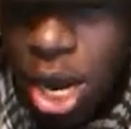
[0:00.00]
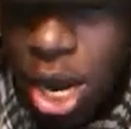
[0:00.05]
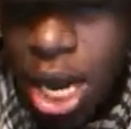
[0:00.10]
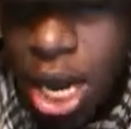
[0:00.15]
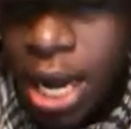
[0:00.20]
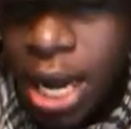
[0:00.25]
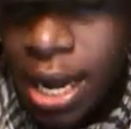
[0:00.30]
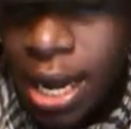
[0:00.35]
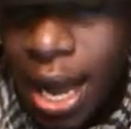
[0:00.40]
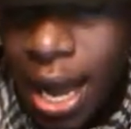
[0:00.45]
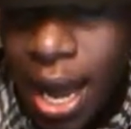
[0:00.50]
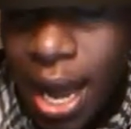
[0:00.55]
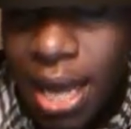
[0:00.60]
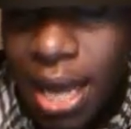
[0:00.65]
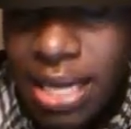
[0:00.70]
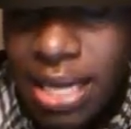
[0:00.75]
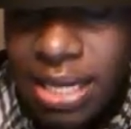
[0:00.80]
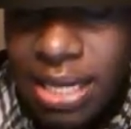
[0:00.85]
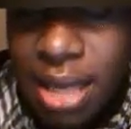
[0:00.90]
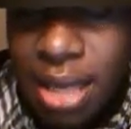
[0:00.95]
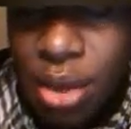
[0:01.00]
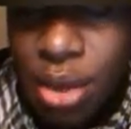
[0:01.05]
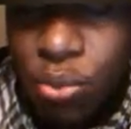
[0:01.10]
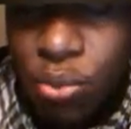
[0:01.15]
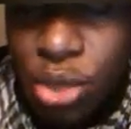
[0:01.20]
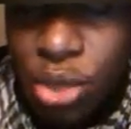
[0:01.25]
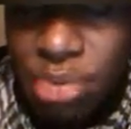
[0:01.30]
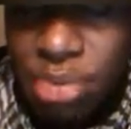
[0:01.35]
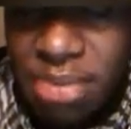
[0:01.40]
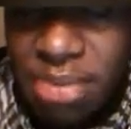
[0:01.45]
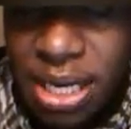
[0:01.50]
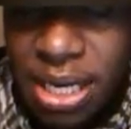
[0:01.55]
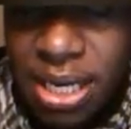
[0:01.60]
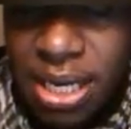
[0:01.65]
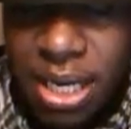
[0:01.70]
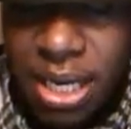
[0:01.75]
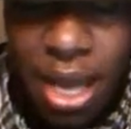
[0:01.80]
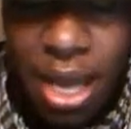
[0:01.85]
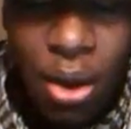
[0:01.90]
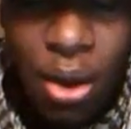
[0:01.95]
Guys, real
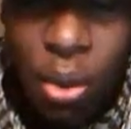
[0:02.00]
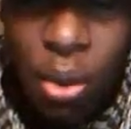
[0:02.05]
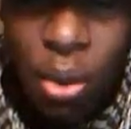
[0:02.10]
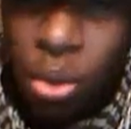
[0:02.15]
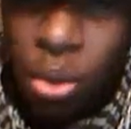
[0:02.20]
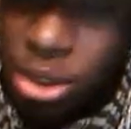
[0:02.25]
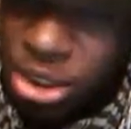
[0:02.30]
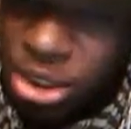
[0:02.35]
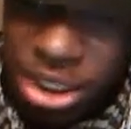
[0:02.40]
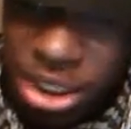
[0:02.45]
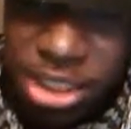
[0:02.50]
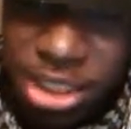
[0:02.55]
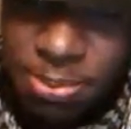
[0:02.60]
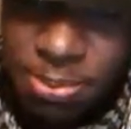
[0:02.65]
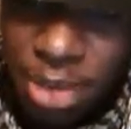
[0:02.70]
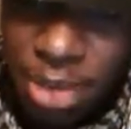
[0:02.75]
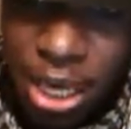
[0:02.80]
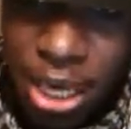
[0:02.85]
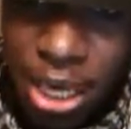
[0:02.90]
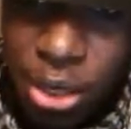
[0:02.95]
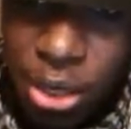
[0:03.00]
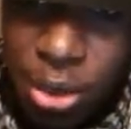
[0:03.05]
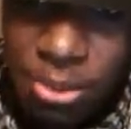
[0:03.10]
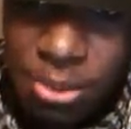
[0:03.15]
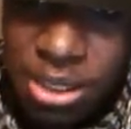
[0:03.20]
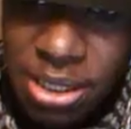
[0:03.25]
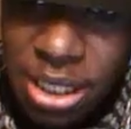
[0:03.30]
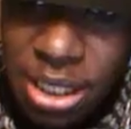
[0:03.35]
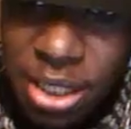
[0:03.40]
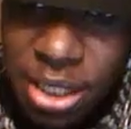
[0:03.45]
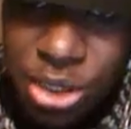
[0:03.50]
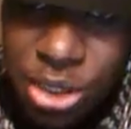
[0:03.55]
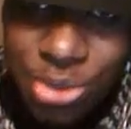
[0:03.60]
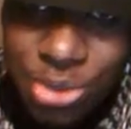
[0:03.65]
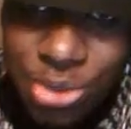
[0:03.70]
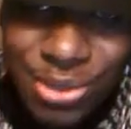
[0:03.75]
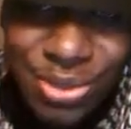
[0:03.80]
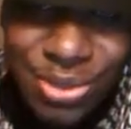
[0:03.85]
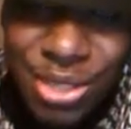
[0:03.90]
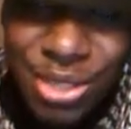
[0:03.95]
men, or just plain
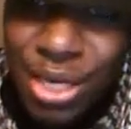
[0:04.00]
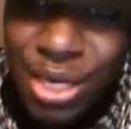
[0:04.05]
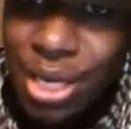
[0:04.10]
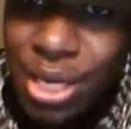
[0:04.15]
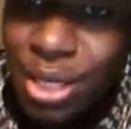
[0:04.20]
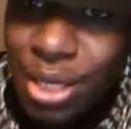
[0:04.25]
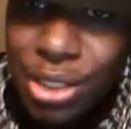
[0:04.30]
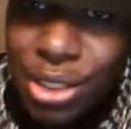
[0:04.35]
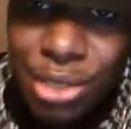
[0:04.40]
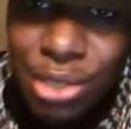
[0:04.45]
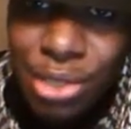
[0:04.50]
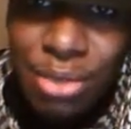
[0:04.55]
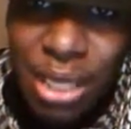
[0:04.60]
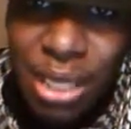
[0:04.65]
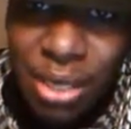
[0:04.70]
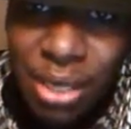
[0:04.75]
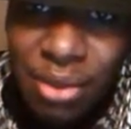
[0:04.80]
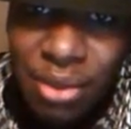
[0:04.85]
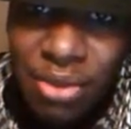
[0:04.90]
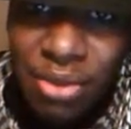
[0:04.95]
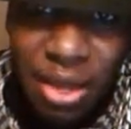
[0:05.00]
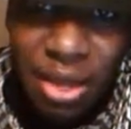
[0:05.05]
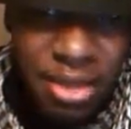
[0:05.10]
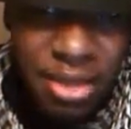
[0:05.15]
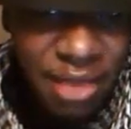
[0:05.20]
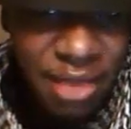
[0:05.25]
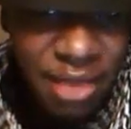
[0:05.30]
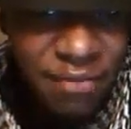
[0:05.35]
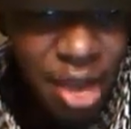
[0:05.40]
homosexuals, don't need all that. They've got